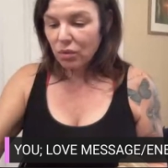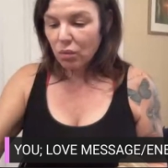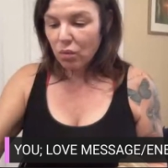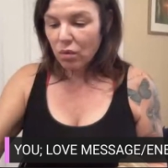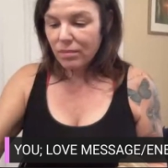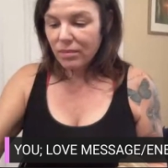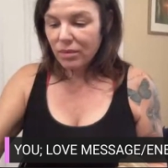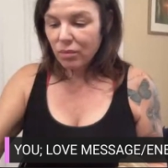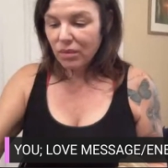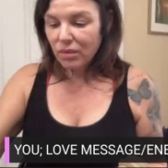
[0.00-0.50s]
with a
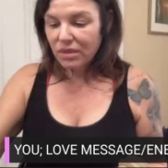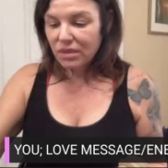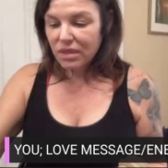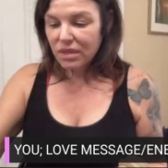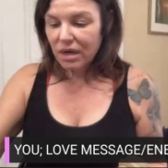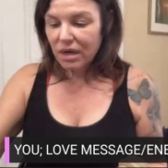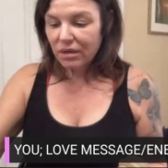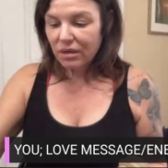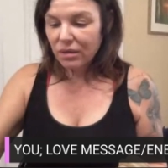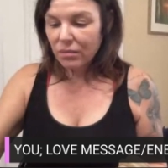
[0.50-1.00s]
woman with
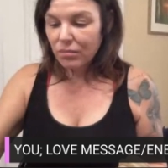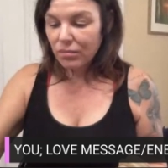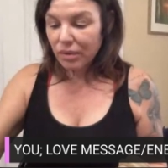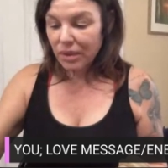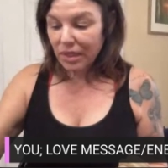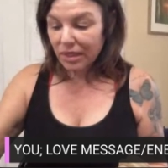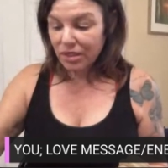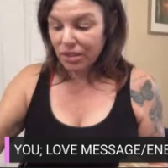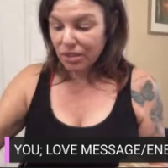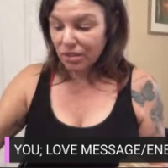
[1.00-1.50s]
dark
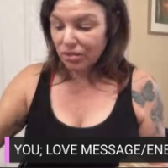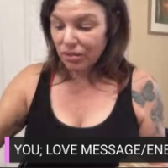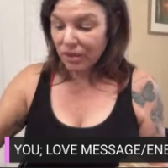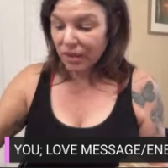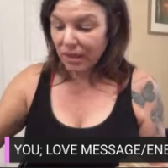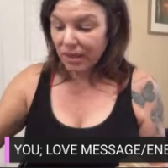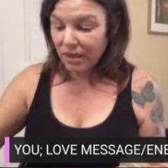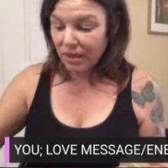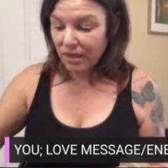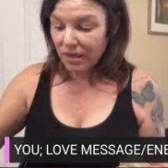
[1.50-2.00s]
complexion or
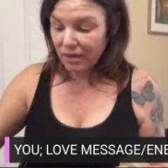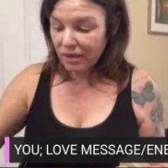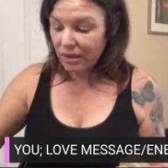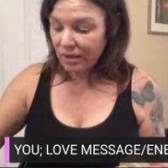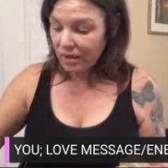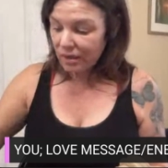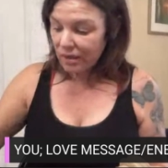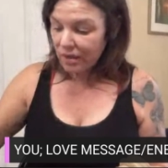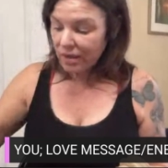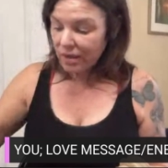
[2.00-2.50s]

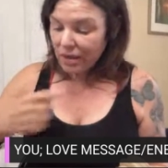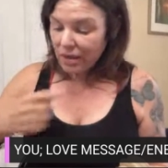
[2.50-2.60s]
hair.